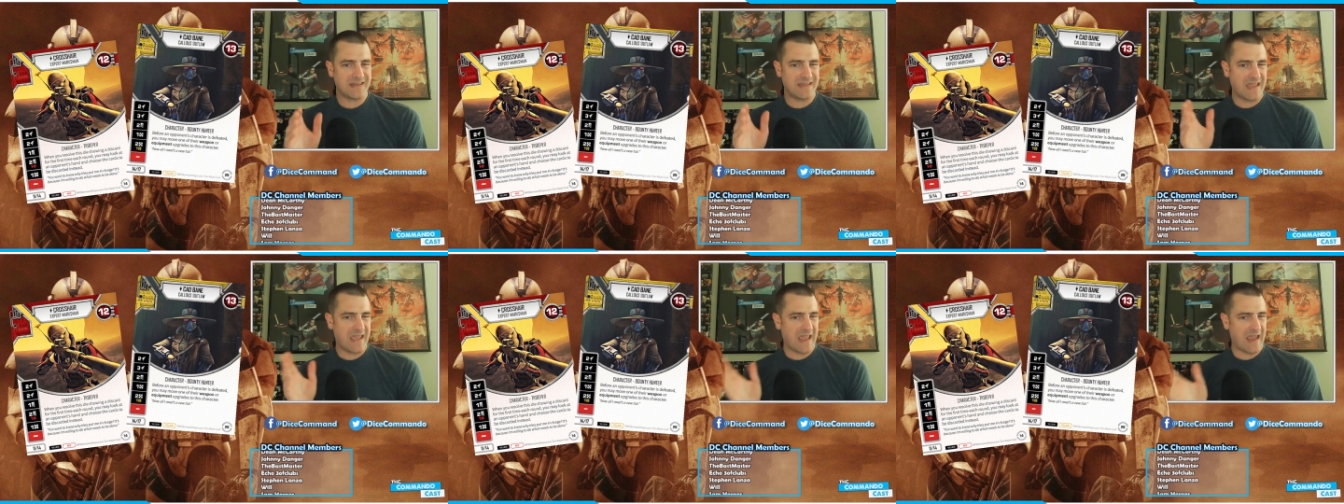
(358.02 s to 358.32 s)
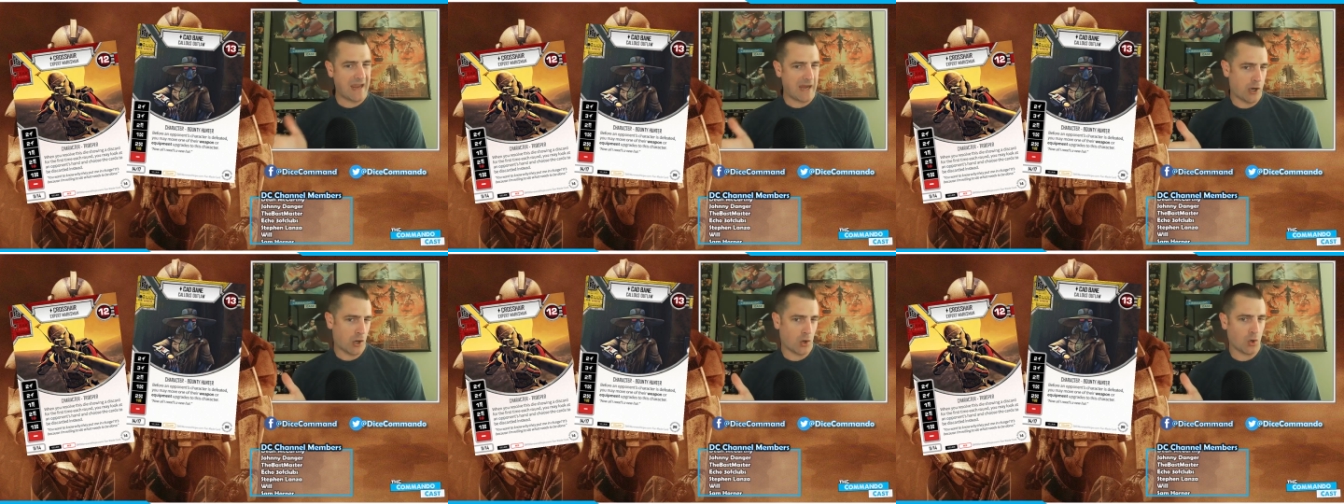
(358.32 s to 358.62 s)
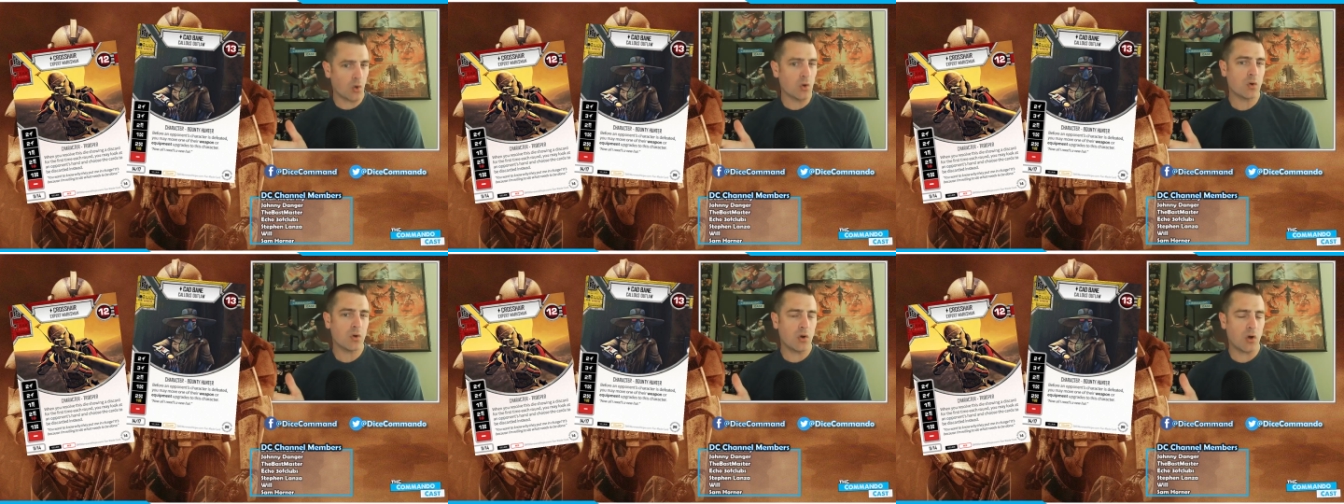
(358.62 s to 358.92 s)

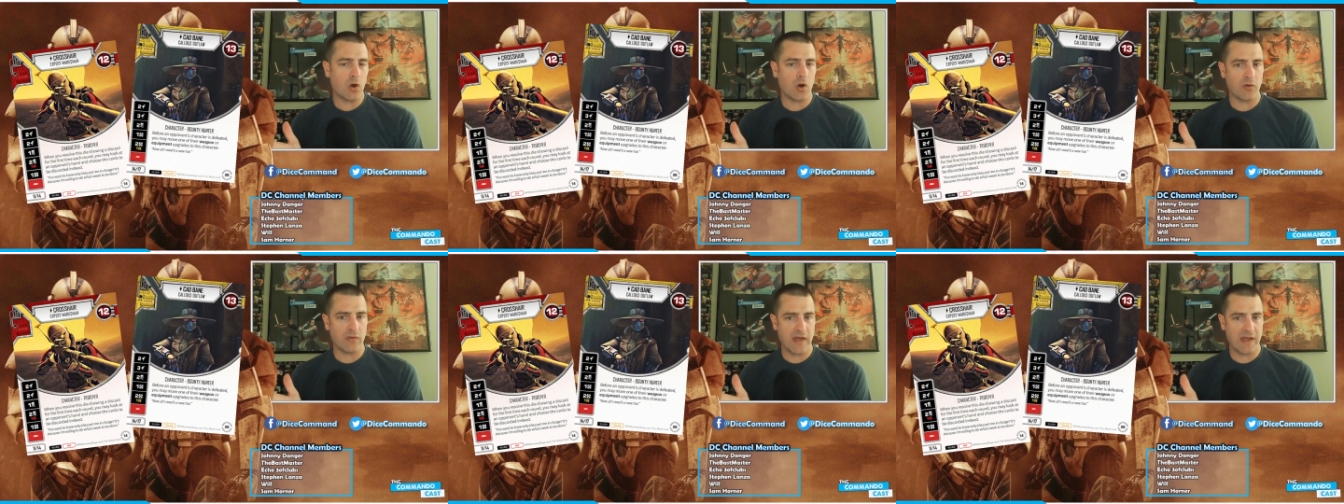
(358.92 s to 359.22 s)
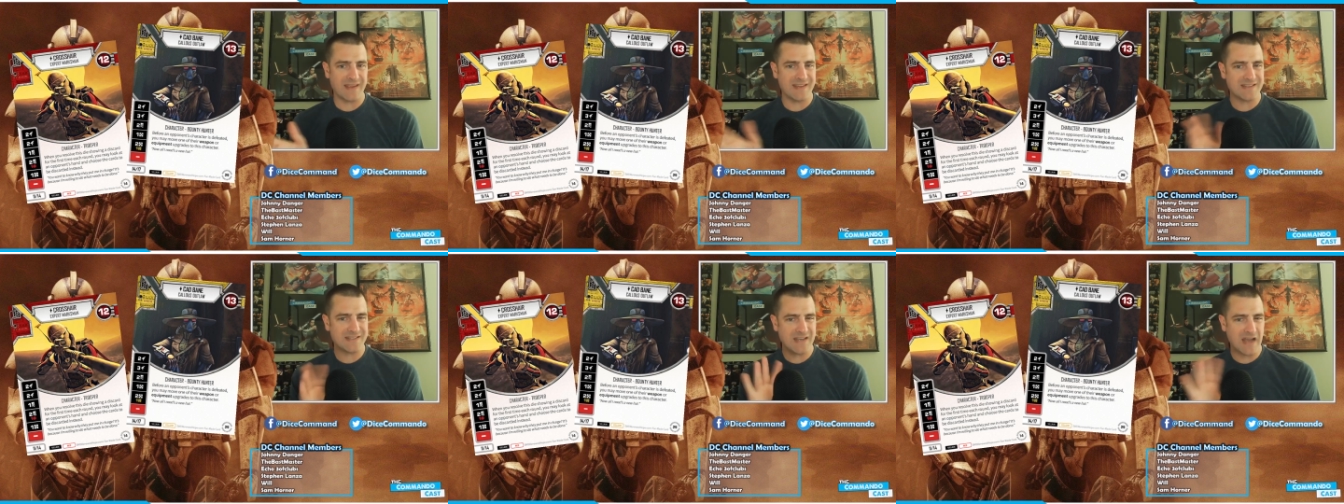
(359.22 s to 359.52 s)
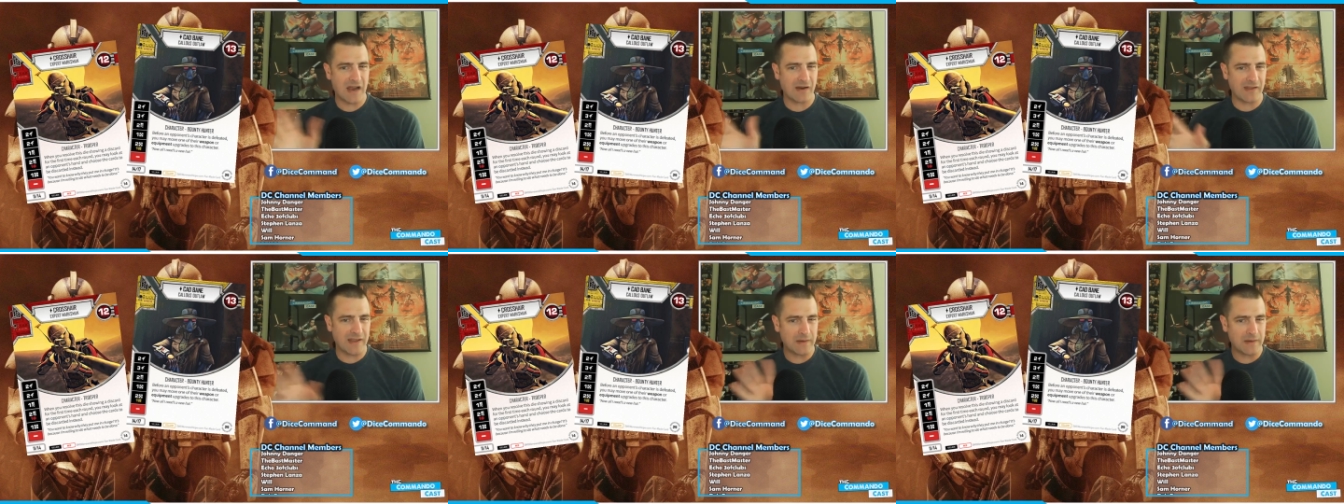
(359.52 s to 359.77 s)
care all that. He's not